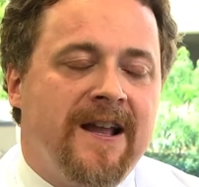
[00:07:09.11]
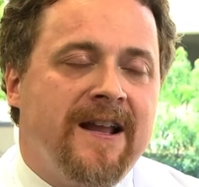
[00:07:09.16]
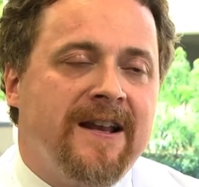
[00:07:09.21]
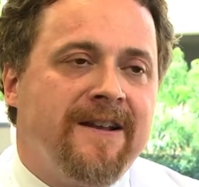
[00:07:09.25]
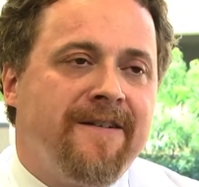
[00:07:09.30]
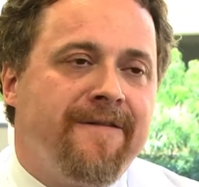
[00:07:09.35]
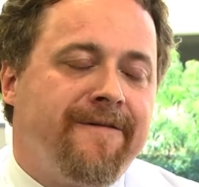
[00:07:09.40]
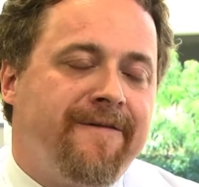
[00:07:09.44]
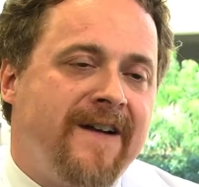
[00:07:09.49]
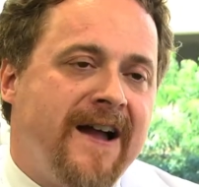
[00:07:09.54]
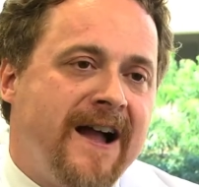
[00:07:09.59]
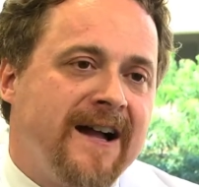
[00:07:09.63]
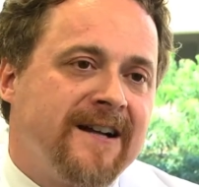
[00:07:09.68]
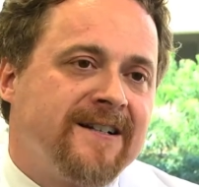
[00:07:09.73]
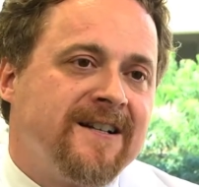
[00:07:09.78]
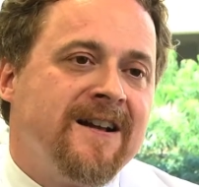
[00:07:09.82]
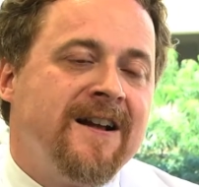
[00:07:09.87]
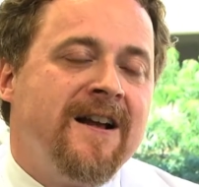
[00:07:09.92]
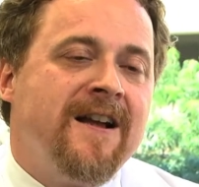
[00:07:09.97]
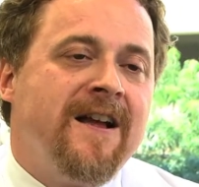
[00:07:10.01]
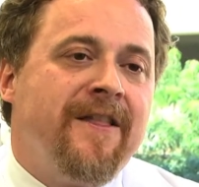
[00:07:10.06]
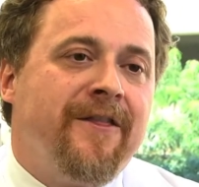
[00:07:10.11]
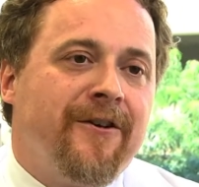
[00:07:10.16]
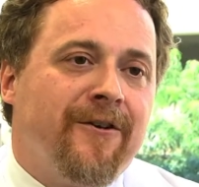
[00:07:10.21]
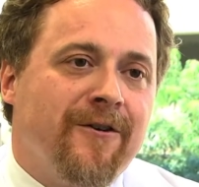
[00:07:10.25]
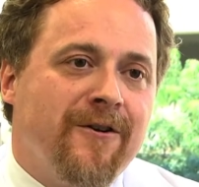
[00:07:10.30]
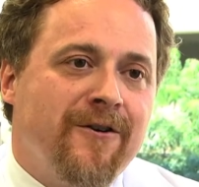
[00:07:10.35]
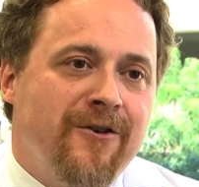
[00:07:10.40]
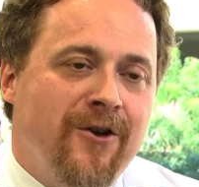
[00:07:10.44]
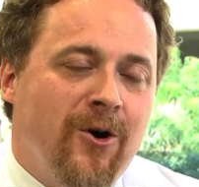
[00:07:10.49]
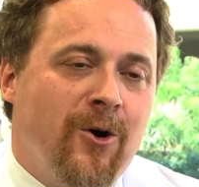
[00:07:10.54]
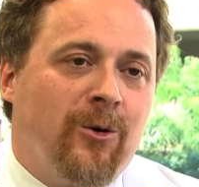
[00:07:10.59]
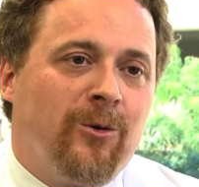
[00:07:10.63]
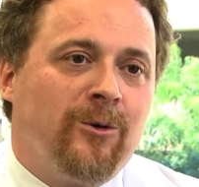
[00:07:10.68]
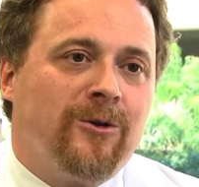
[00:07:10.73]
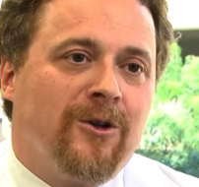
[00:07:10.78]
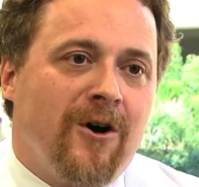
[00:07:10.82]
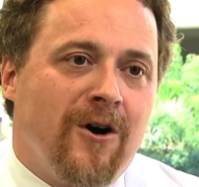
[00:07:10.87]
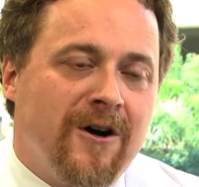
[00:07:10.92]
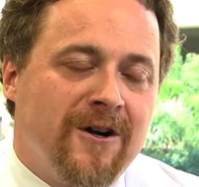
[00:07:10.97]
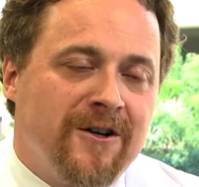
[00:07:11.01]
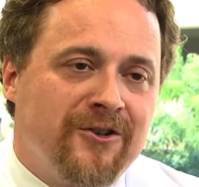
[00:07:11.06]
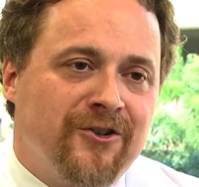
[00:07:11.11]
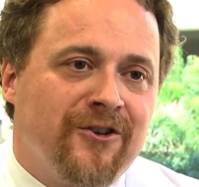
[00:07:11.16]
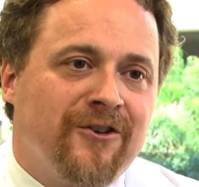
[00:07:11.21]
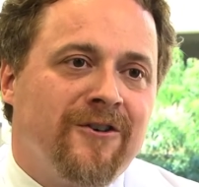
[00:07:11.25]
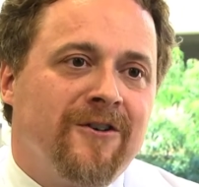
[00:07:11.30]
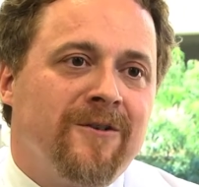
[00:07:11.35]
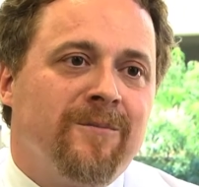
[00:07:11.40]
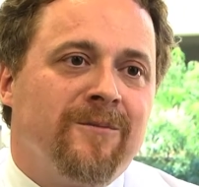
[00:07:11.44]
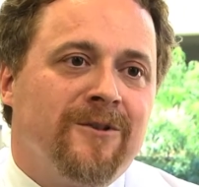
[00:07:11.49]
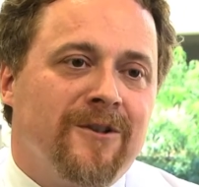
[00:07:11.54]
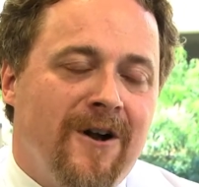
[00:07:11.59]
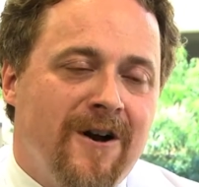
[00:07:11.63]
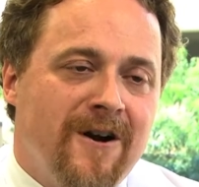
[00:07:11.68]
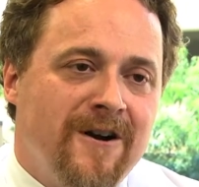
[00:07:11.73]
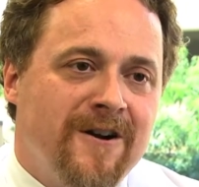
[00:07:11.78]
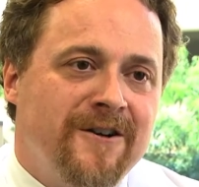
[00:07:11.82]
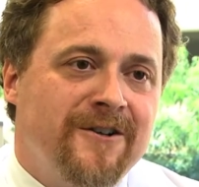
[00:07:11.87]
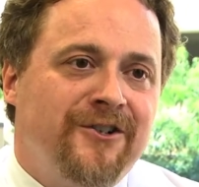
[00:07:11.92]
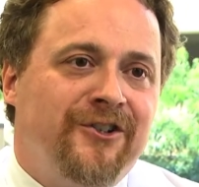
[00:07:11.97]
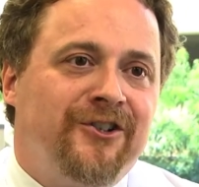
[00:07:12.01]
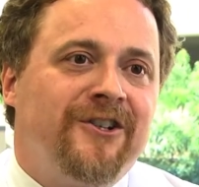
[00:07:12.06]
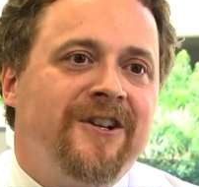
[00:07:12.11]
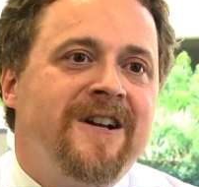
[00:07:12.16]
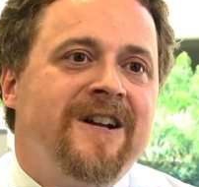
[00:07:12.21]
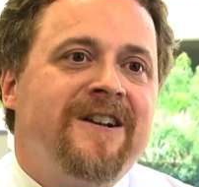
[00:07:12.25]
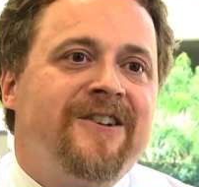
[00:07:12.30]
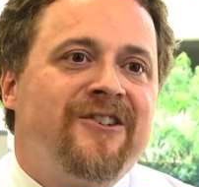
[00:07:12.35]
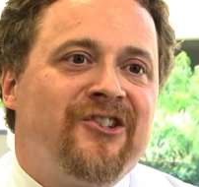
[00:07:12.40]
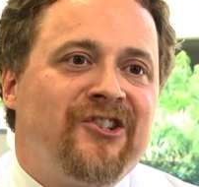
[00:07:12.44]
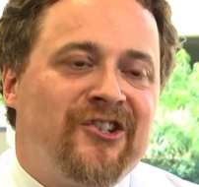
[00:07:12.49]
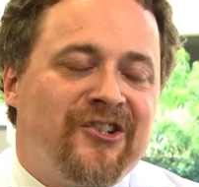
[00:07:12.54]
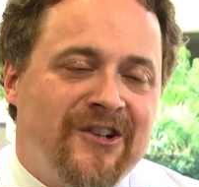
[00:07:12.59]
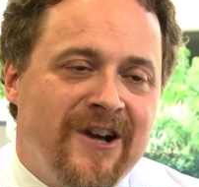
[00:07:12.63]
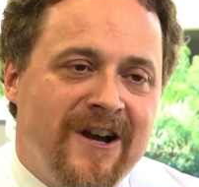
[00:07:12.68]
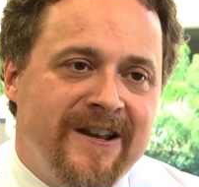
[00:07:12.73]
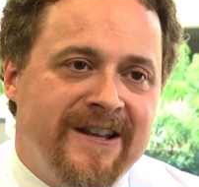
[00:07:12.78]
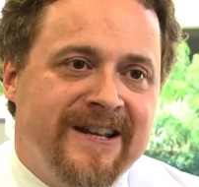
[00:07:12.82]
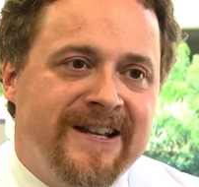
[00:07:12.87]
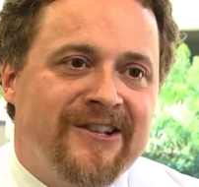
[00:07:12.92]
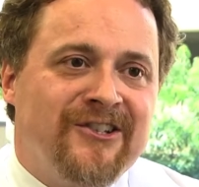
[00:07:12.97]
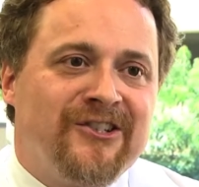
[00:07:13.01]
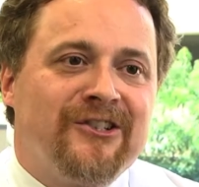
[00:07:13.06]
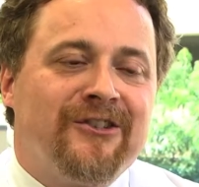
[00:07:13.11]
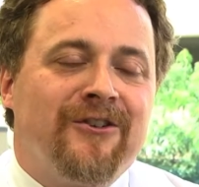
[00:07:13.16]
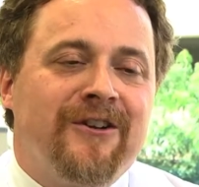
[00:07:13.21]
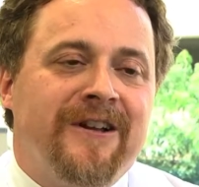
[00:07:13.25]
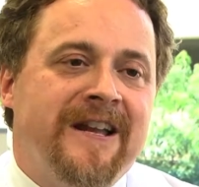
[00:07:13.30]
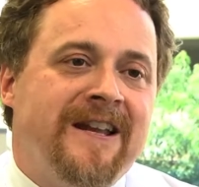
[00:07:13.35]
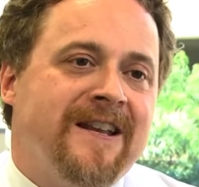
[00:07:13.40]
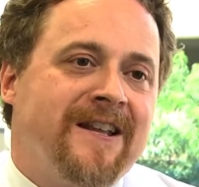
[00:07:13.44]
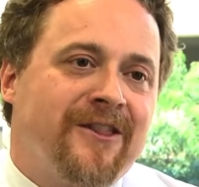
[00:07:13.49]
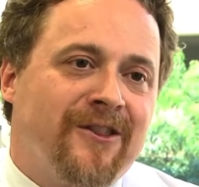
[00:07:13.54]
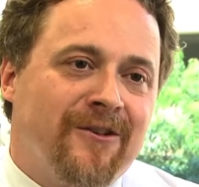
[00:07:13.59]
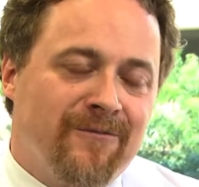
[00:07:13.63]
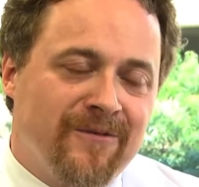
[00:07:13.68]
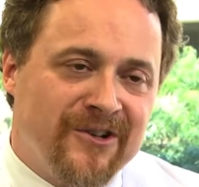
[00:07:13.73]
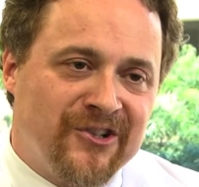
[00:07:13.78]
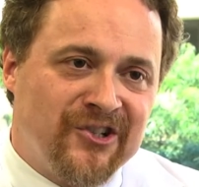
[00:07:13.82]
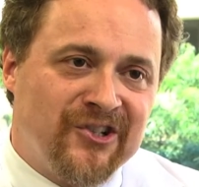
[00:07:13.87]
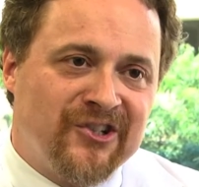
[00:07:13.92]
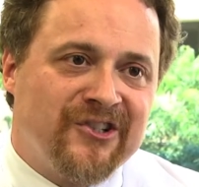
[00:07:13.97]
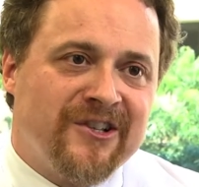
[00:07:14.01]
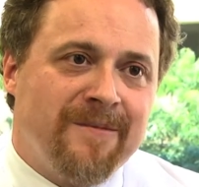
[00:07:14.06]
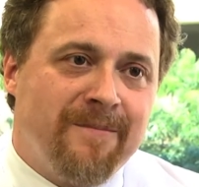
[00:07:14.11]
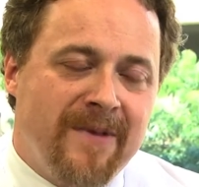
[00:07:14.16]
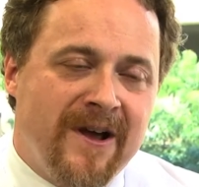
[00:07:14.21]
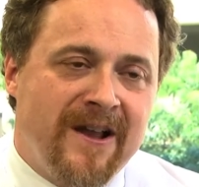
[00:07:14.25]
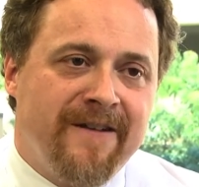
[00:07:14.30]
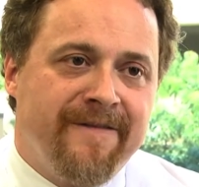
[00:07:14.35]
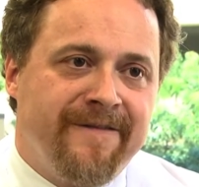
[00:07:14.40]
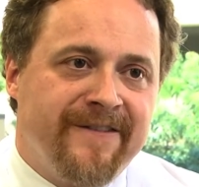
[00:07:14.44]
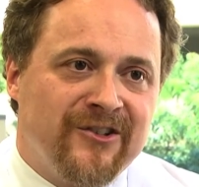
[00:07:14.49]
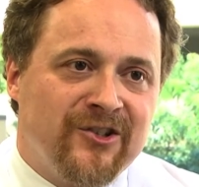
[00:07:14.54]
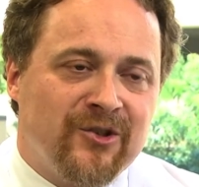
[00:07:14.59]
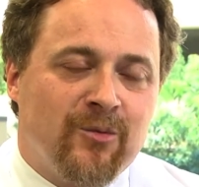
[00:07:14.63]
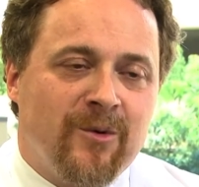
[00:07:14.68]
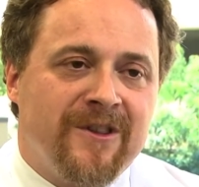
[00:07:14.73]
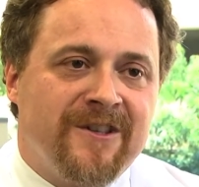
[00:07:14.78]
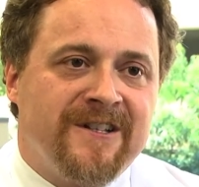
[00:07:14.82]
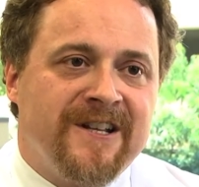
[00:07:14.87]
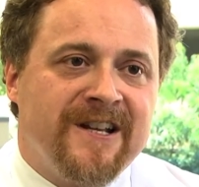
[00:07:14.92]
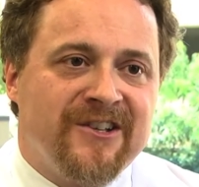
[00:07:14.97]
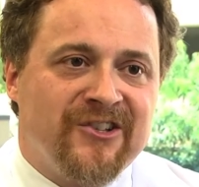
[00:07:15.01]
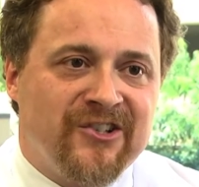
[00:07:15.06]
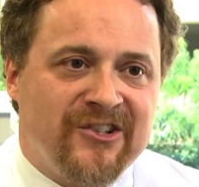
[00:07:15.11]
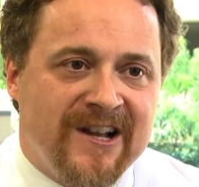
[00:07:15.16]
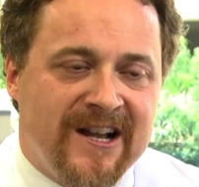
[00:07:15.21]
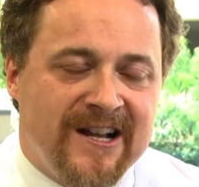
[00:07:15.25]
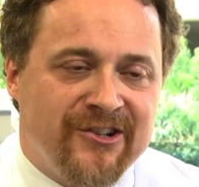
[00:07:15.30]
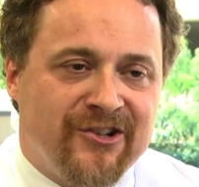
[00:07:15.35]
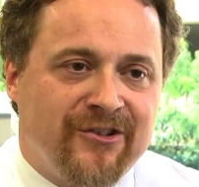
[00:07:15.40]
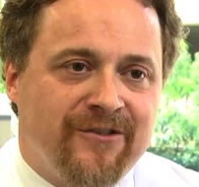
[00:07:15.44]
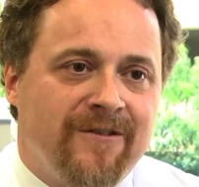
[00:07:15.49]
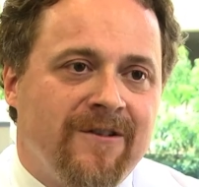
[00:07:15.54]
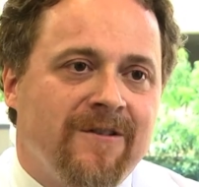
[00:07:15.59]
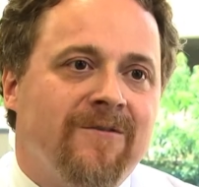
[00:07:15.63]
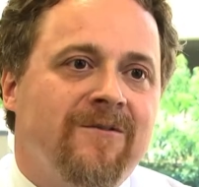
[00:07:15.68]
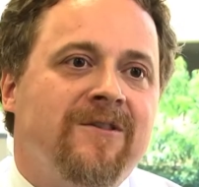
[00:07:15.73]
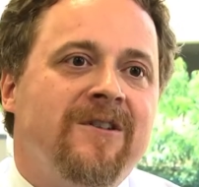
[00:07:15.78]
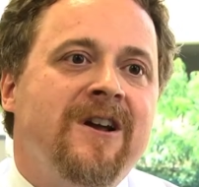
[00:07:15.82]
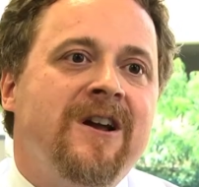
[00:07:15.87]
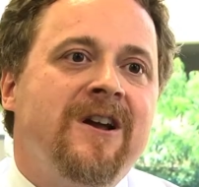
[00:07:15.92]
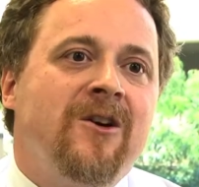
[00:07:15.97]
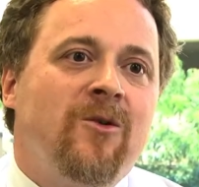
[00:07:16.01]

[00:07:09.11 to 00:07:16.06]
And in fact, there are no long term large studies looking at the risks and benefits with testosterone.